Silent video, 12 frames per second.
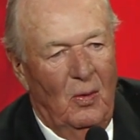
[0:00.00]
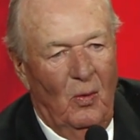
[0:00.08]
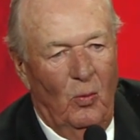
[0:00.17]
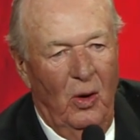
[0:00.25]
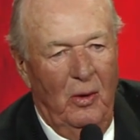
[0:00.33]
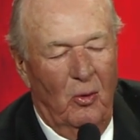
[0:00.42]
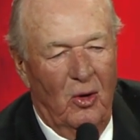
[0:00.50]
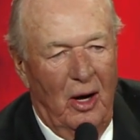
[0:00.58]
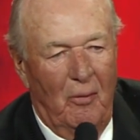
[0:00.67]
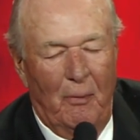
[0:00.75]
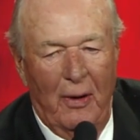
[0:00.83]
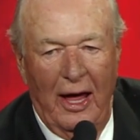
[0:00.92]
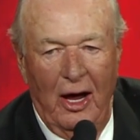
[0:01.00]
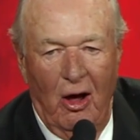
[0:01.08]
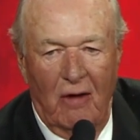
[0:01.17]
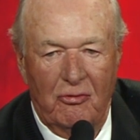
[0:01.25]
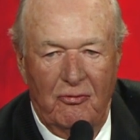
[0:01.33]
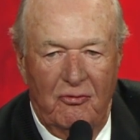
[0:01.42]
we were in a
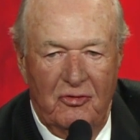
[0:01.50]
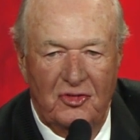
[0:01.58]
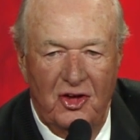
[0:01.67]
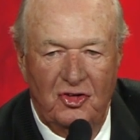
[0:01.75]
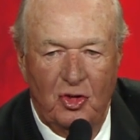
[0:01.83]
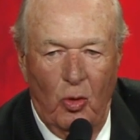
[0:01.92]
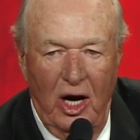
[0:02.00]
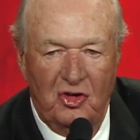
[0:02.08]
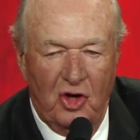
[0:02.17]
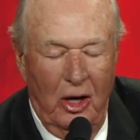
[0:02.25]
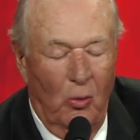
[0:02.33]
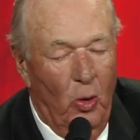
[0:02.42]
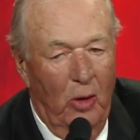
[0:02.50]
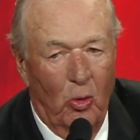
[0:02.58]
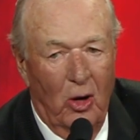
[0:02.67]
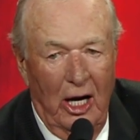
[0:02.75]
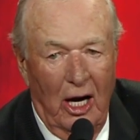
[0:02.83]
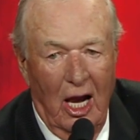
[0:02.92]
playoff situation, and we
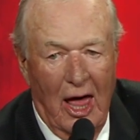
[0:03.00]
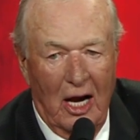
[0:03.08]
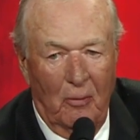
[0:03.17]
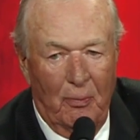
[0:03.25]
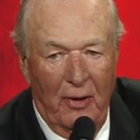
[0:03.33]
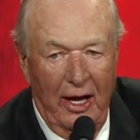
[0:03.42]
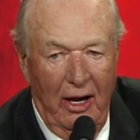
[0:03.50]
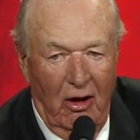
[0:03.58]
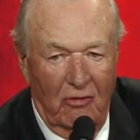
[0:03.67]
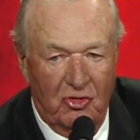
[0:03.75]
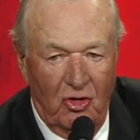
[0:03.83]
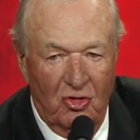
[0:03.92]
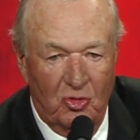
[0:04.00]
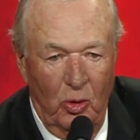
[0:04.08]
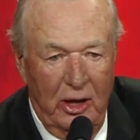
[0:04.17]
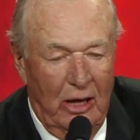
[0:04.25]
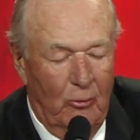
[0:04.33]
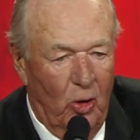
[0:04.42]
were in a lot of playoffs because
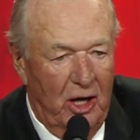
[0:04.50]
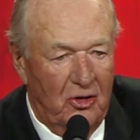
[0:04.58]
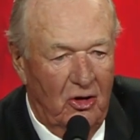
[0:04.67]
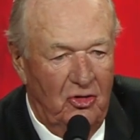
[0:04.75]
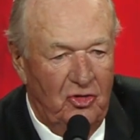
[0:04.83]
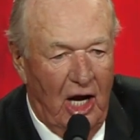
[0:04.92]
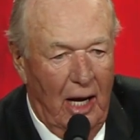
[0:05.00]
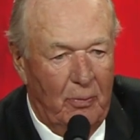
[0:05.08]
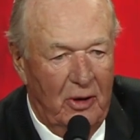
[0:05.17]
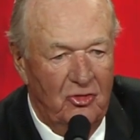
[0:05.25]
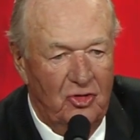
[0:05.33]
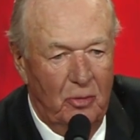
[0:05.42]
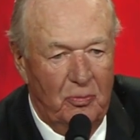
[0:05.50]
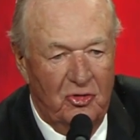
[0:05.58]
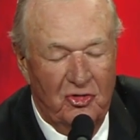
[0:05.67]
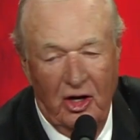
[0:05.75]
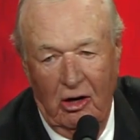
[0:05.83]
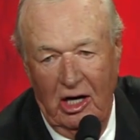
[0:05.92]
we went to the championship
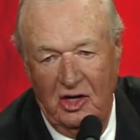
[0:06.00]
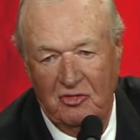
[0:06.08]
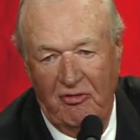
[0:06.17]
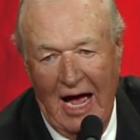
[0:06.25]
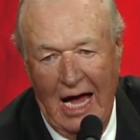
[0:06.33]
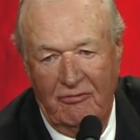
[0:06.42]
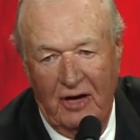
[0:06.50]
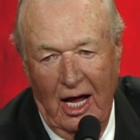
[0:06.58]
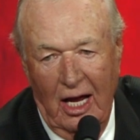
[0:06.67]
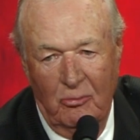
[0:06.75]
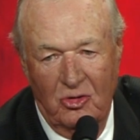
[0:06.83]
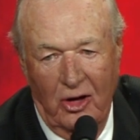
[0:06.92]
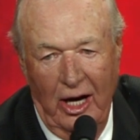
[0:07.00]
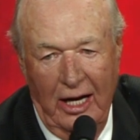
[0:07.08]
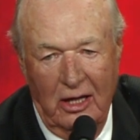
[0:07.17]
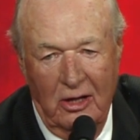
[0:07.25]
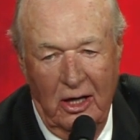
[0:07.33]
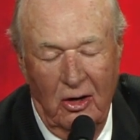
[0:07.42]
series 5 times in
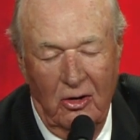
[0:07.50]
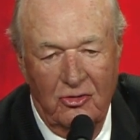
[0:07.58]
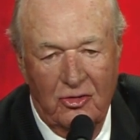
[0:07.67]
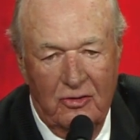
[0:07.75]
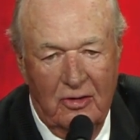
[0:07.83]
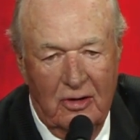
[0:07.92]
8 years.